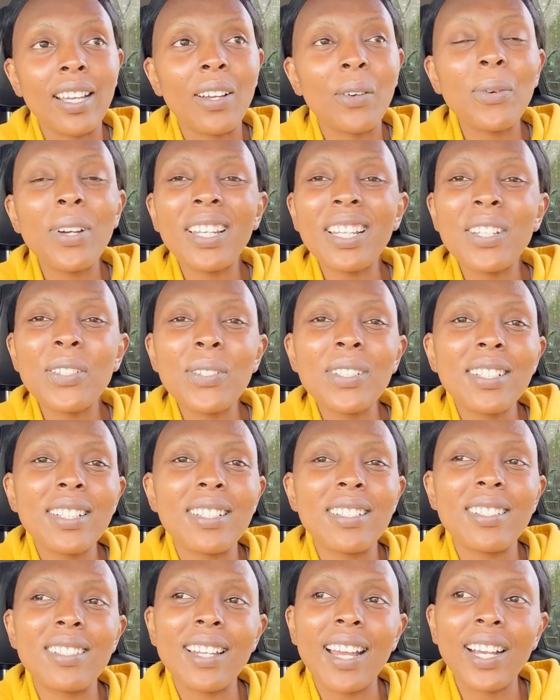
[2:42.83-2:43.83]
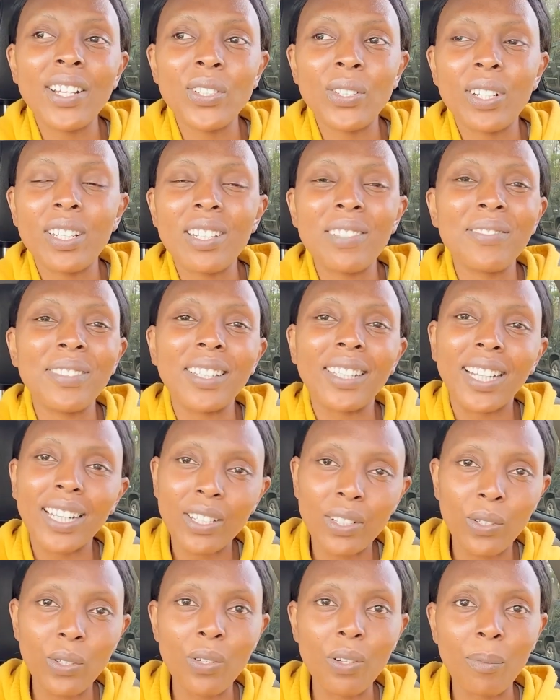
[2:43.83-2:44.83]
well it wasn't actually even
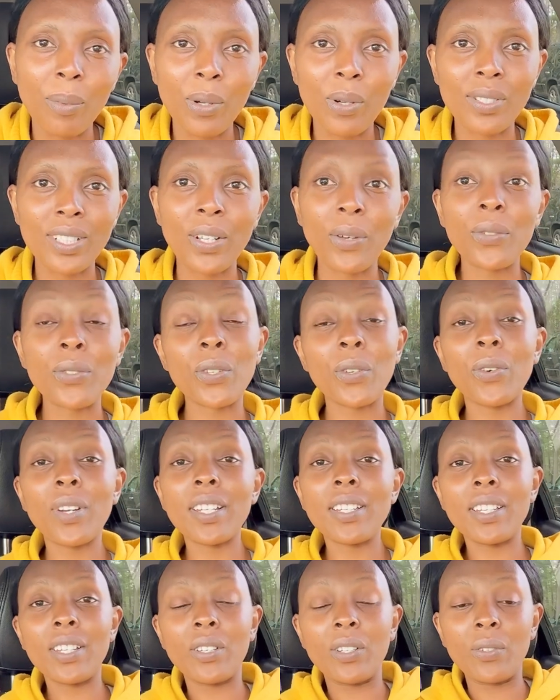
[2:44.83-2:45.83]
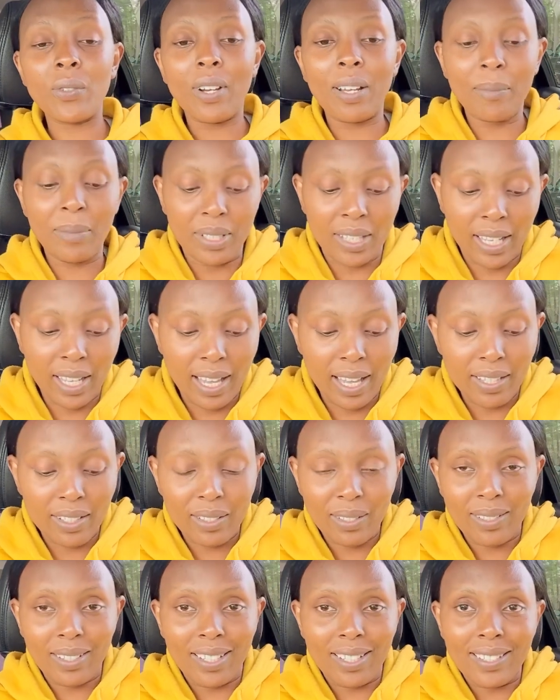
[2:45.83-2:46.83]
that long because i was already in new hampshire as
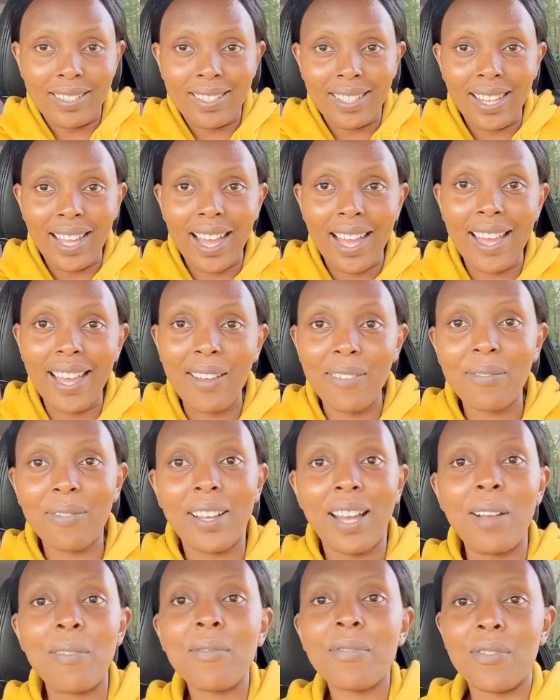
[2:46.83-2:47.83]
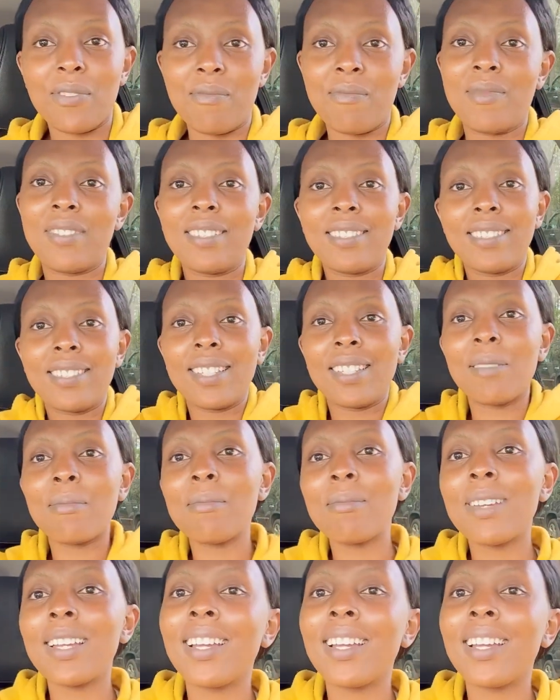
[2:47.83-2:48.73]
you can see i have come from the gym